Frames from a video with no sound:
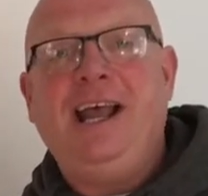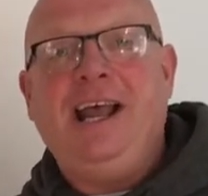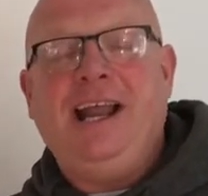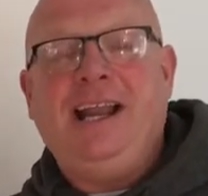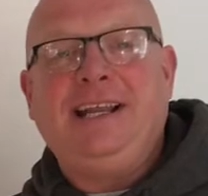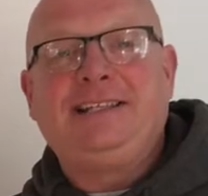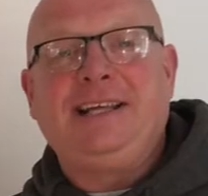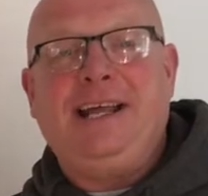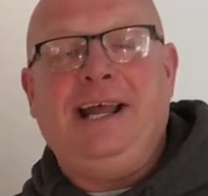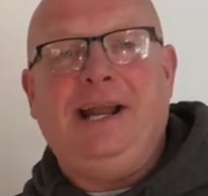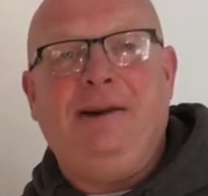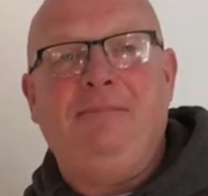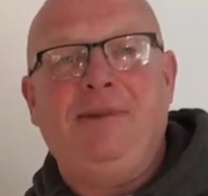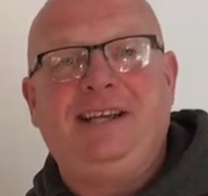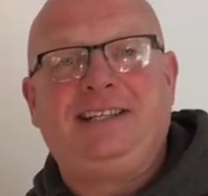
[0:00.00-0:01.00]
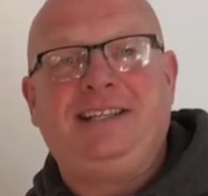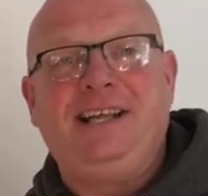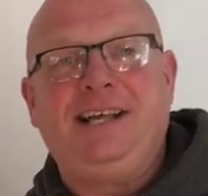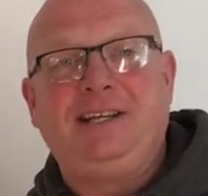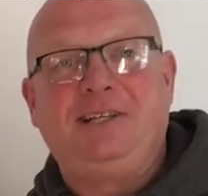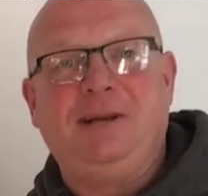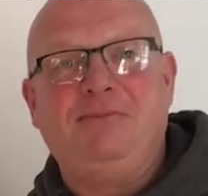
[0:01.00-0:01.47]
It is a hit and miss
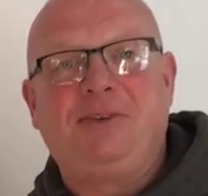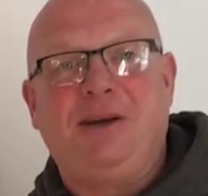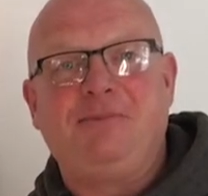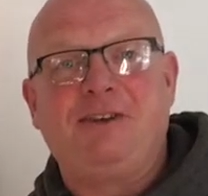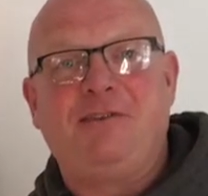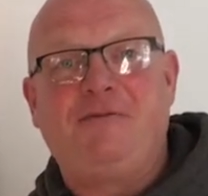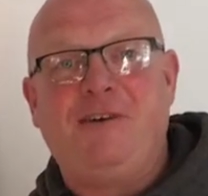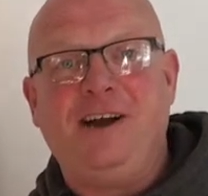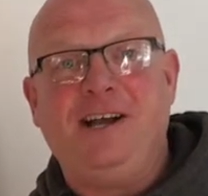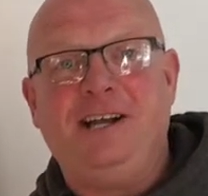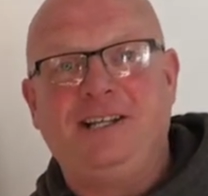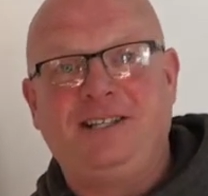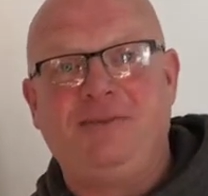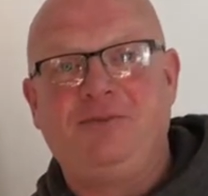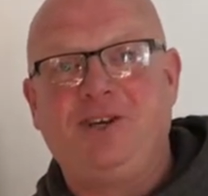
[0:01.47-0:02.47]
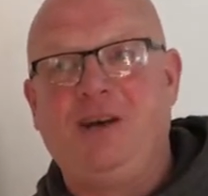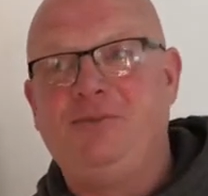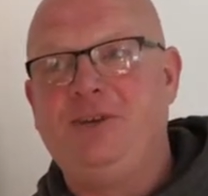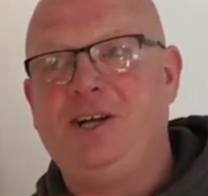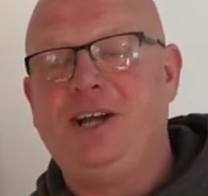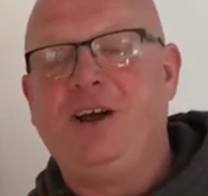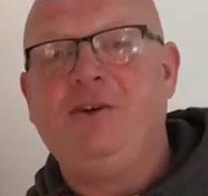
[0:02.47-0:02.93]
thing. Sometimes I find it,
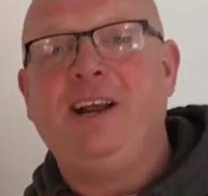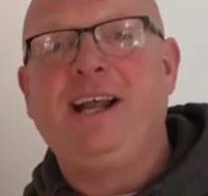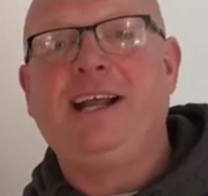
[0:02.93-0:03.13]
sometimes I don't.